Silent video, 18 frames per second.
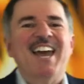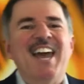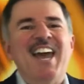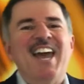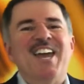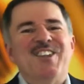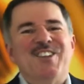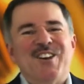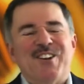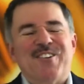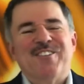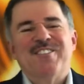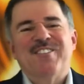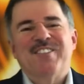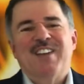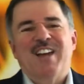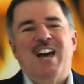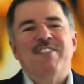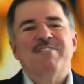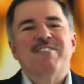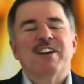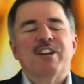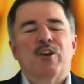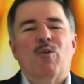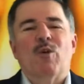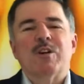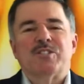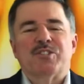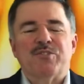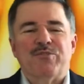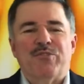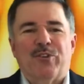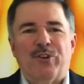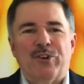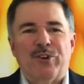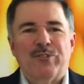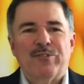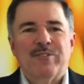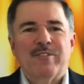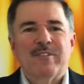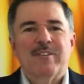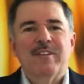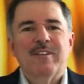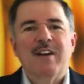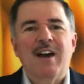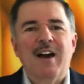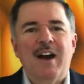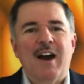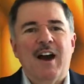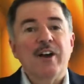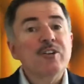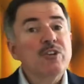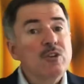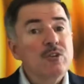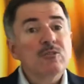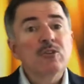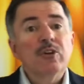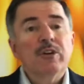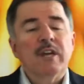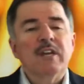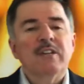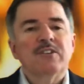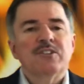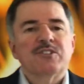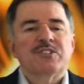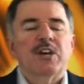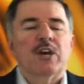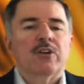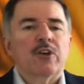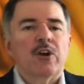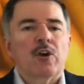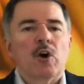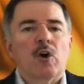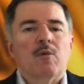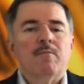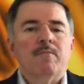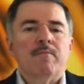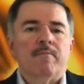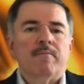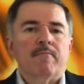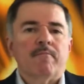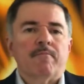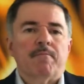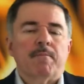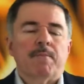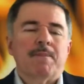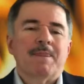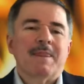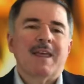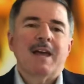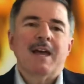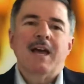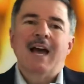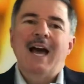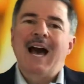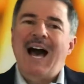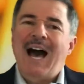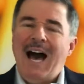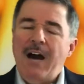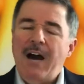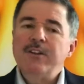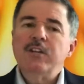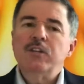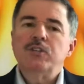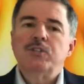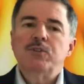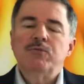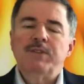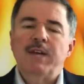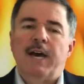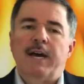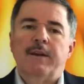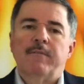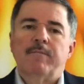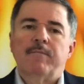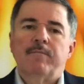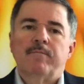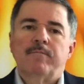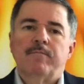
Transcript: Hey there, I've got a question for you. Are you looking to sell your home? How do you do that?